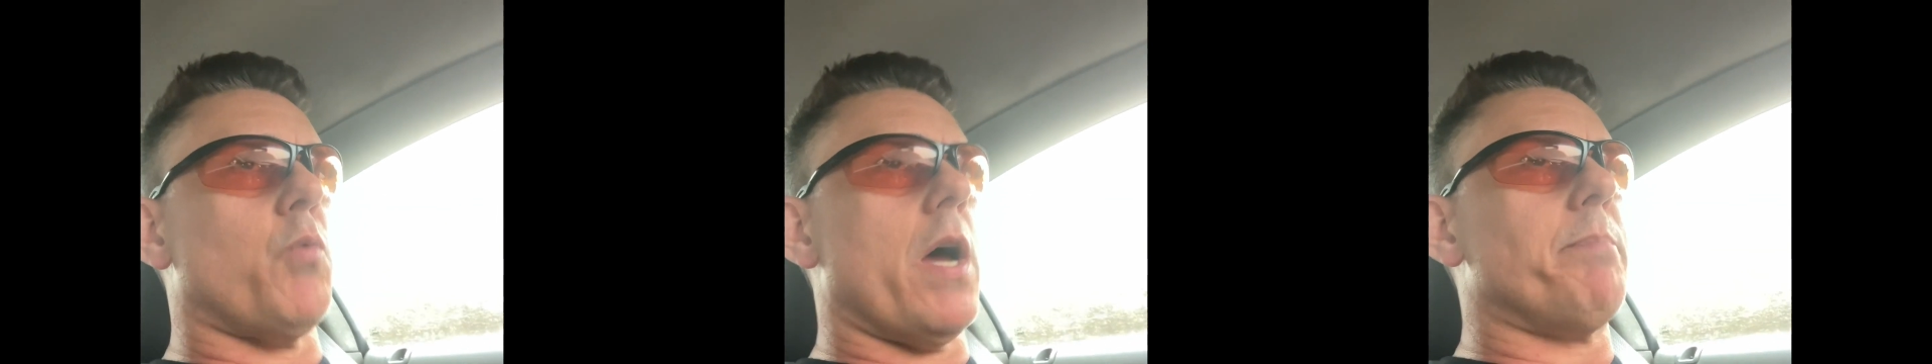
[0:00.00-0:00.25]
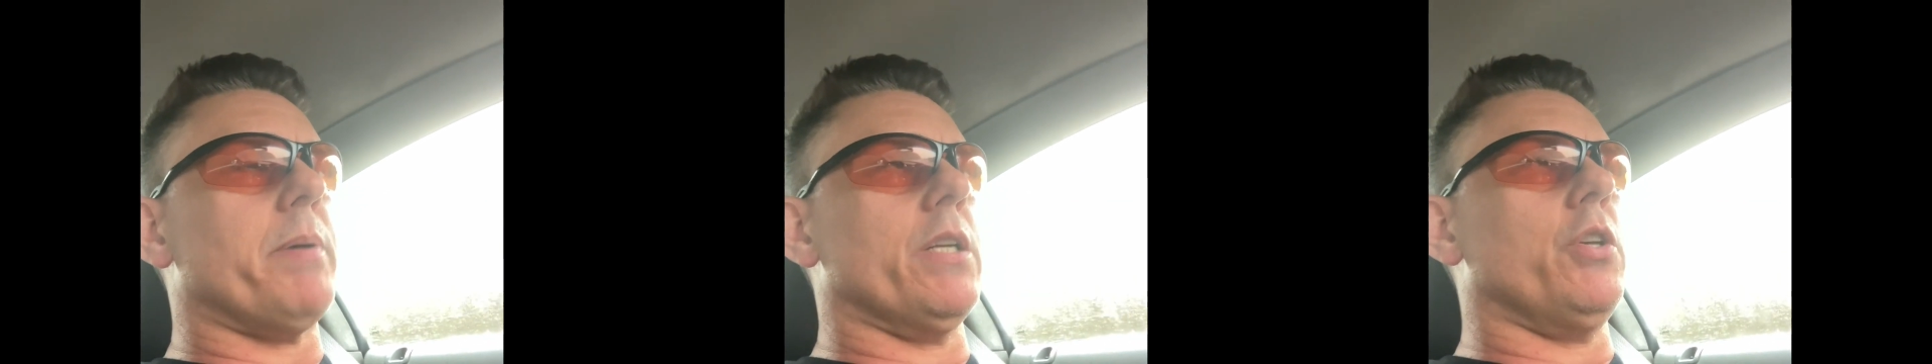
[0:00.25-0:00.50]

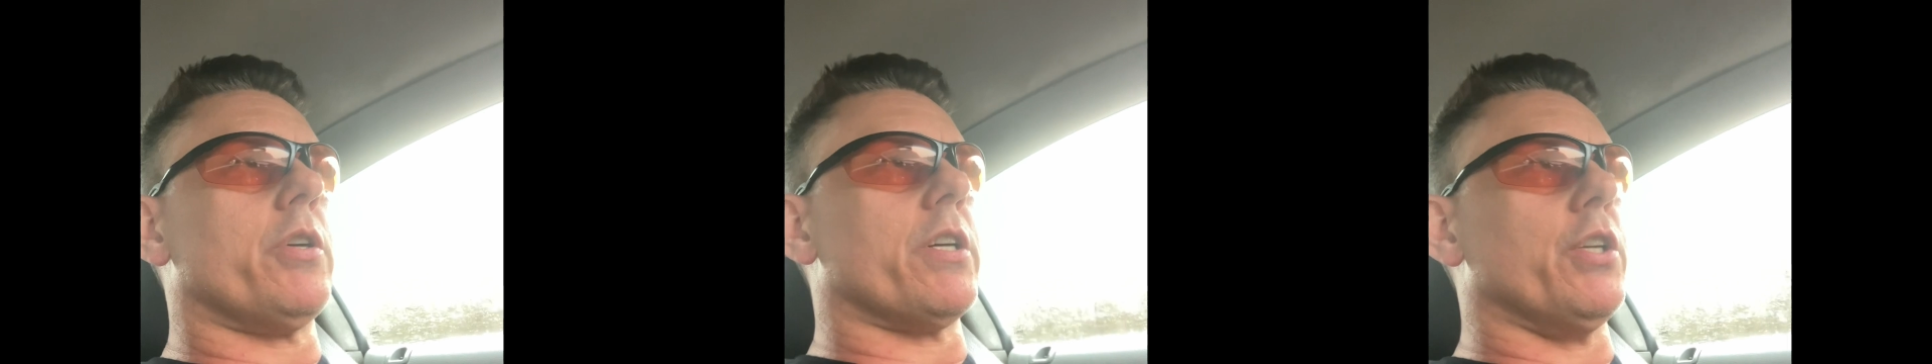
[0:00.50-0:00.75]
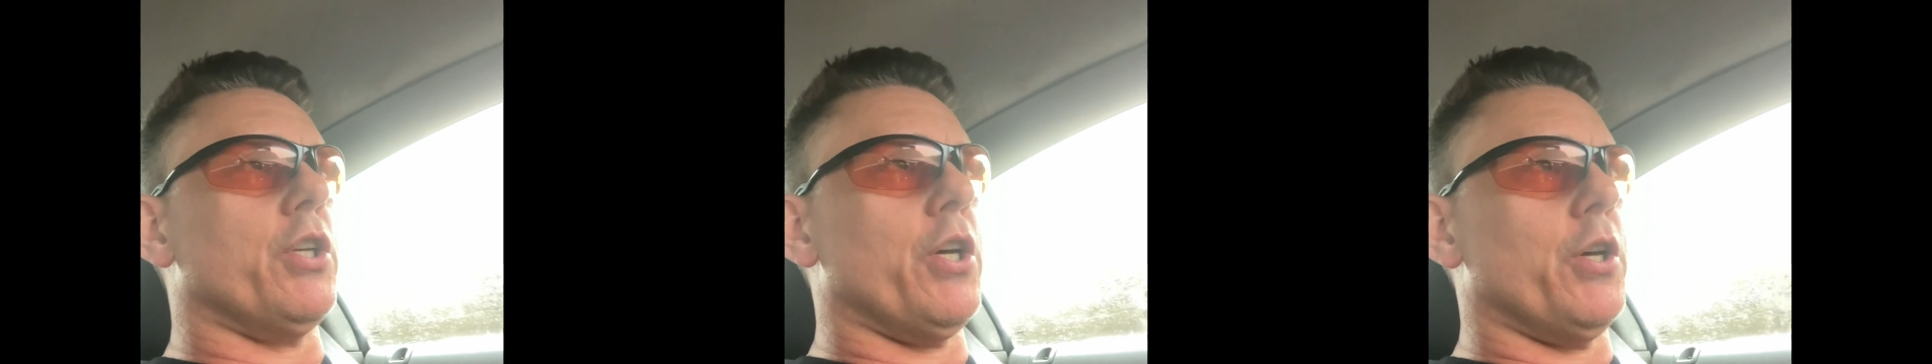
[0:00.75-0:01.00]
weapon you
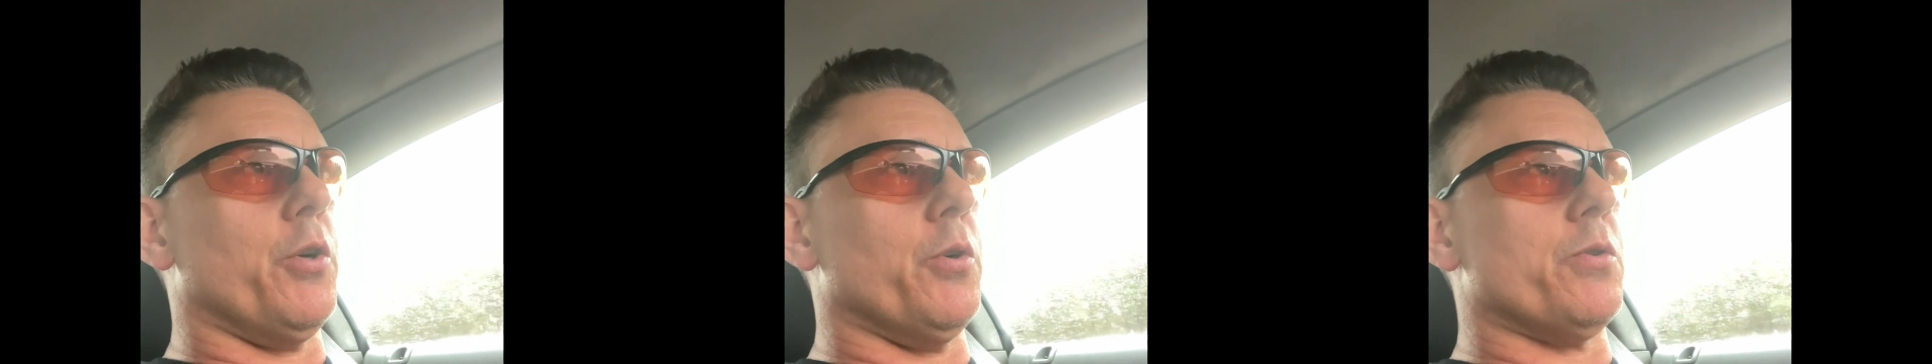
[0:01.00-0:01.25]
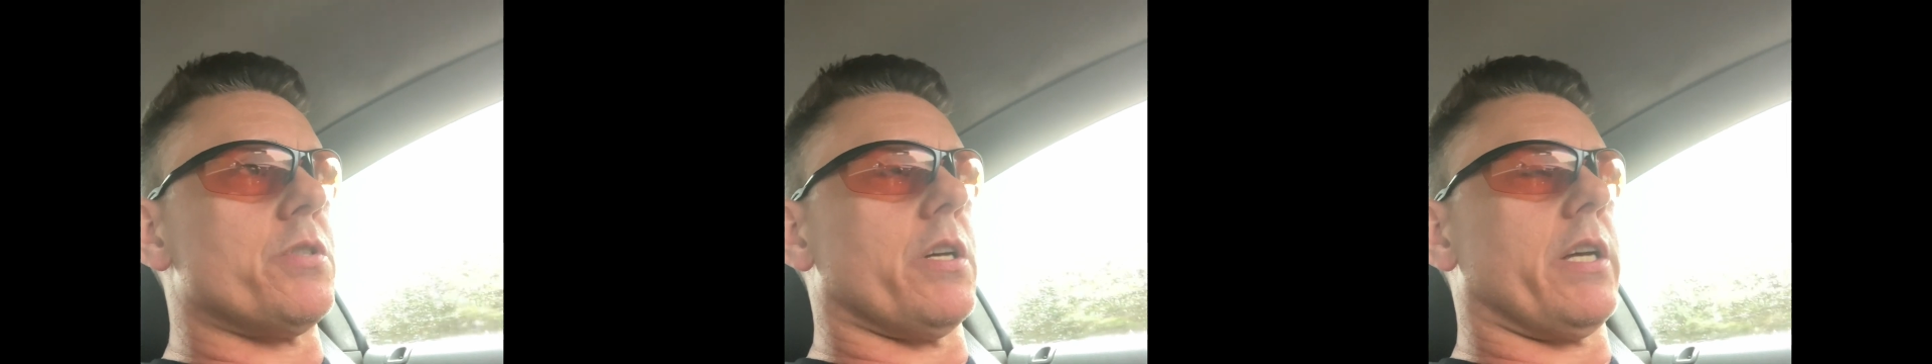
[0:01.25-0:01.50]
can
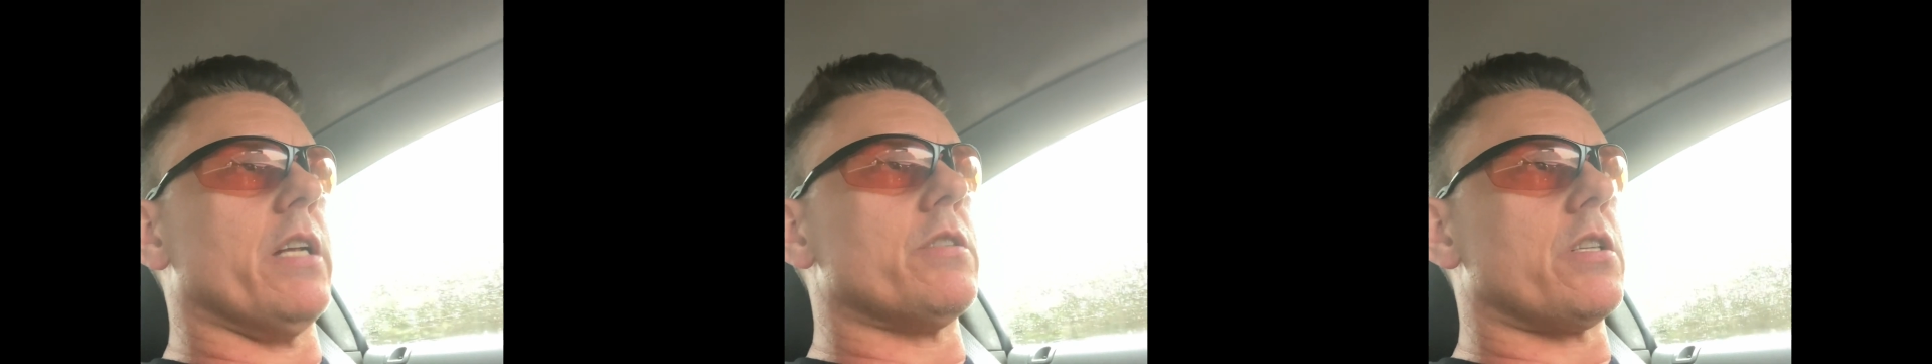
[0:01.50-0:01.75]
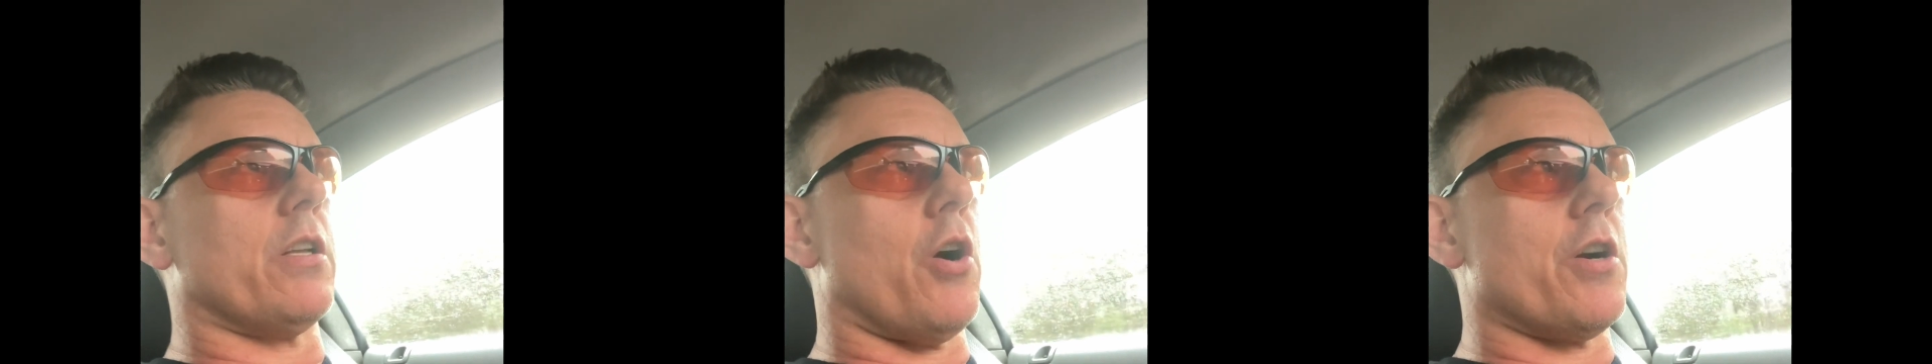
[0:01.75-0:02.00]
use
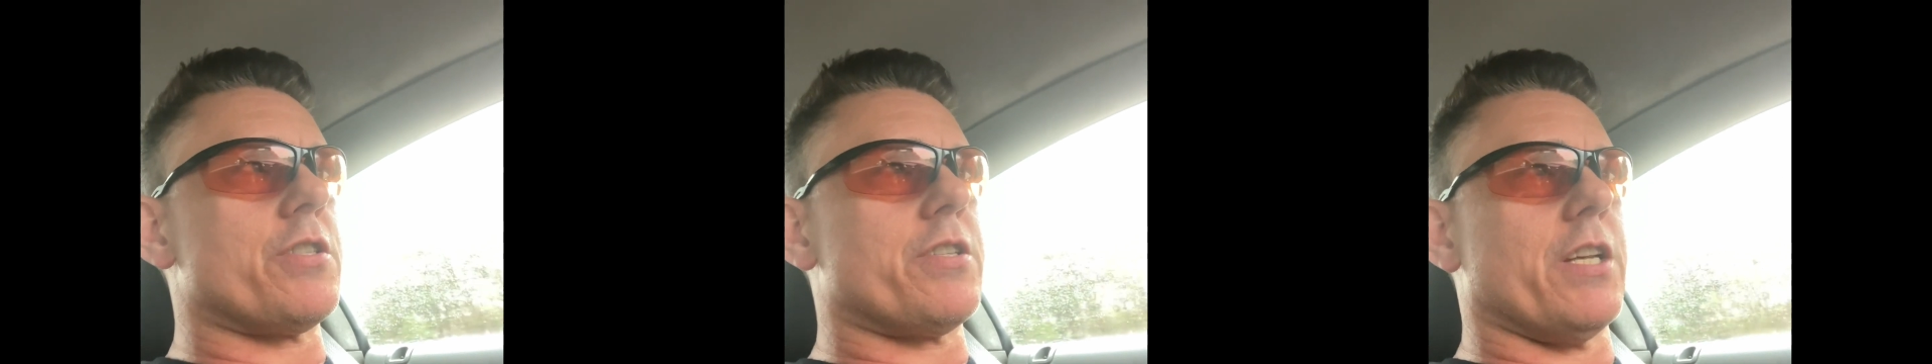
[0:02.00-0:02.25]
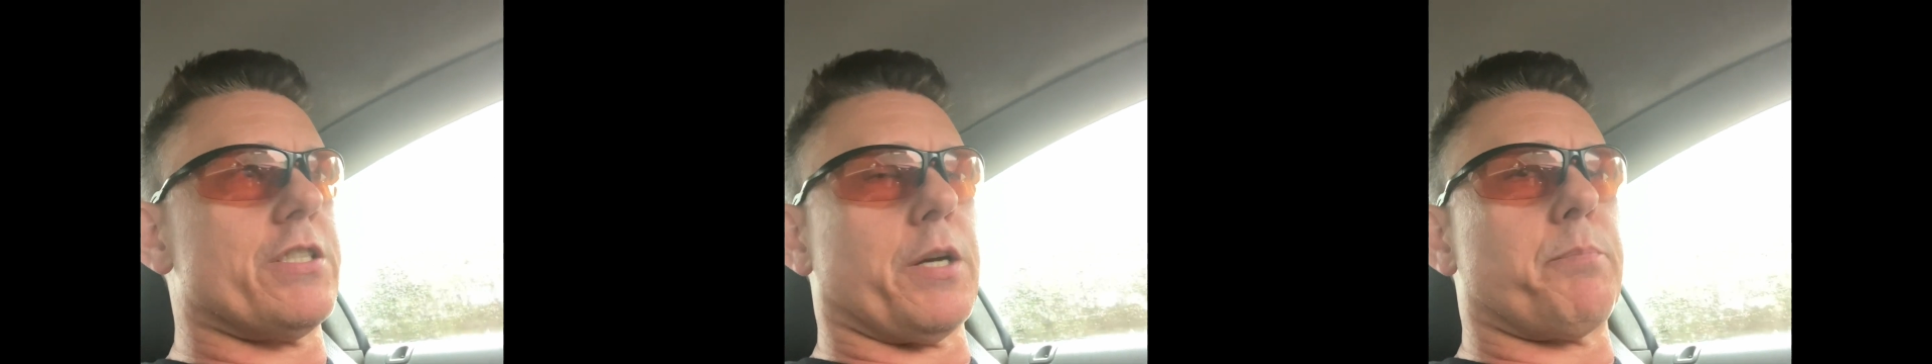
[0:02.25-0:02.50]
against the
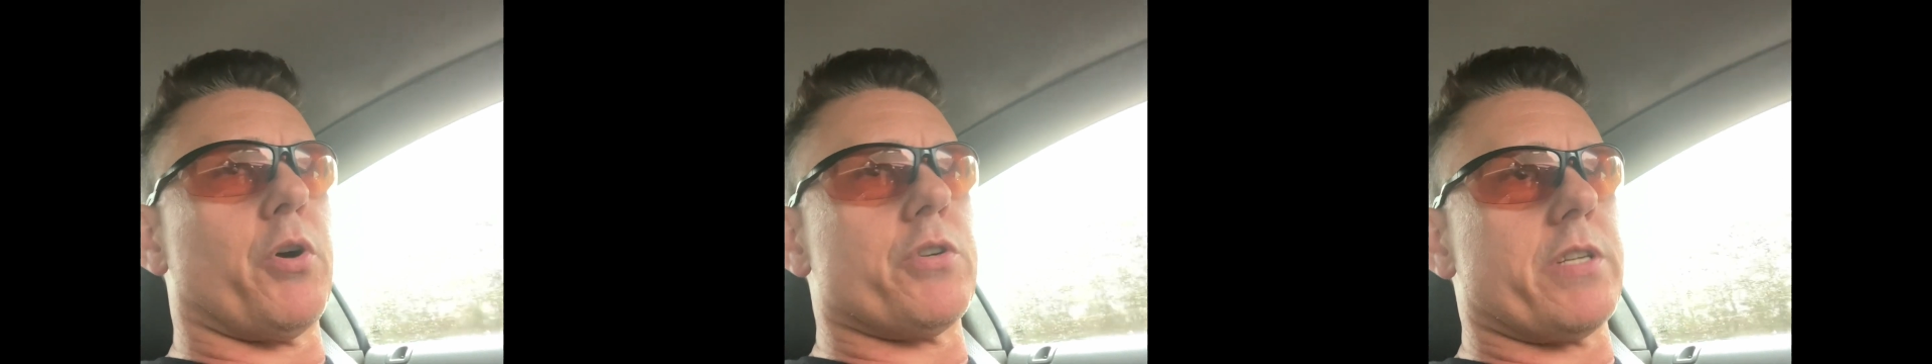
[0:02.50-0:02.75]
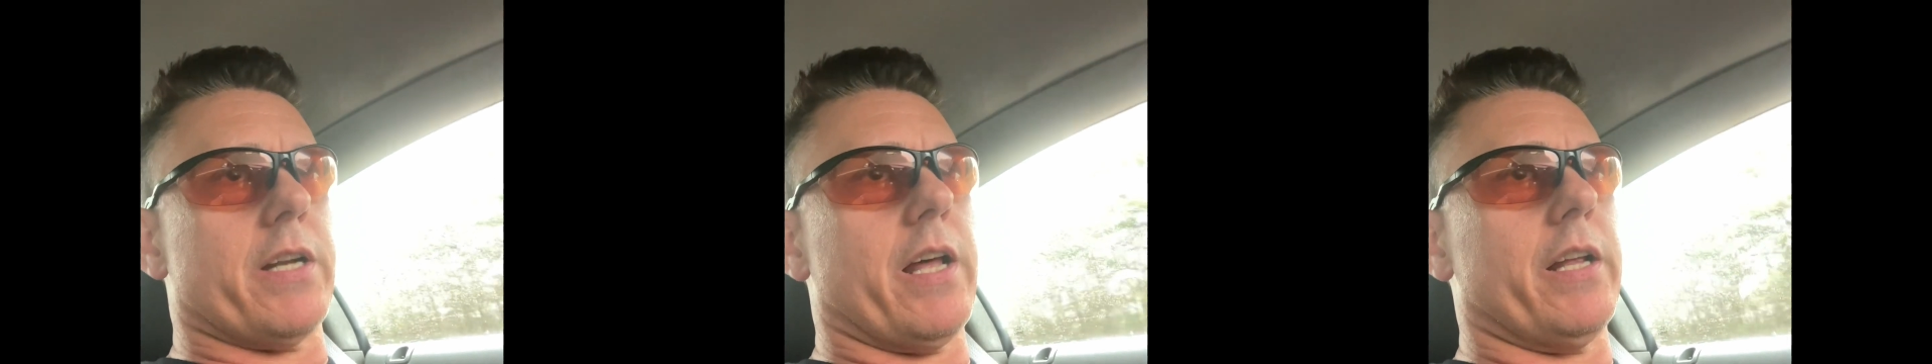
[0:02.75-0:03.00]
narcissistic
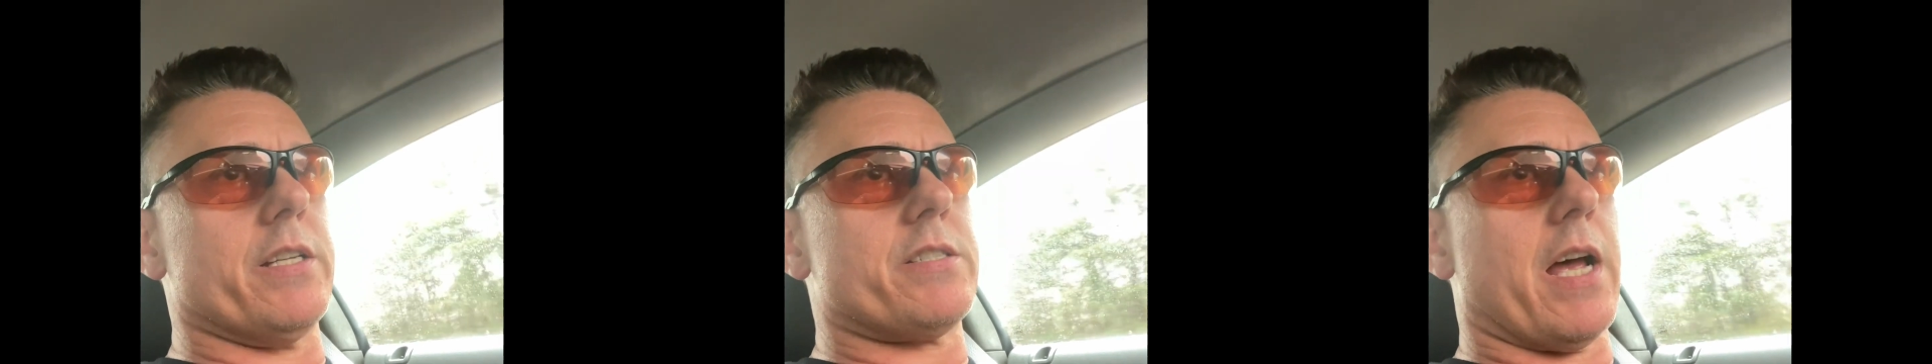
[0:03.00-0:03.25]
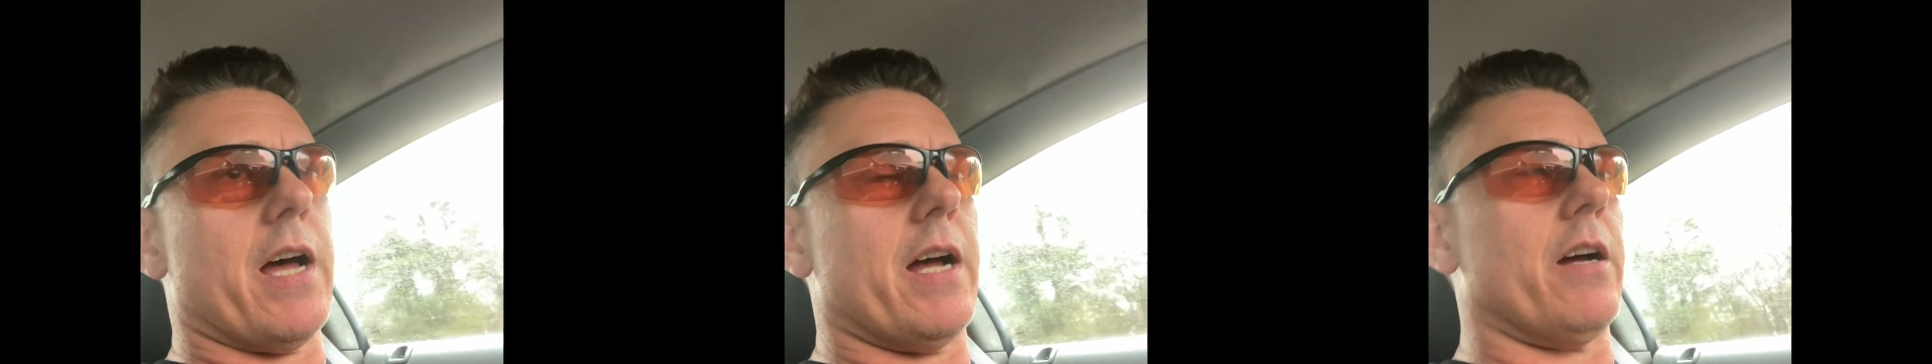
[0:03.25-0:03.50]
personality
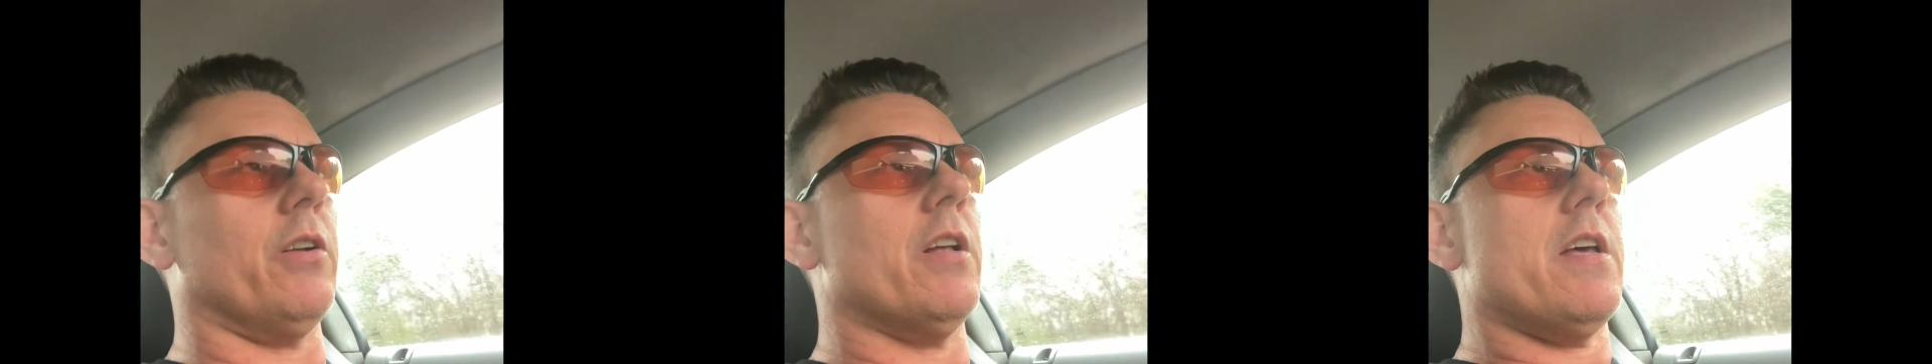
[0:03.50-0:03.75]
style.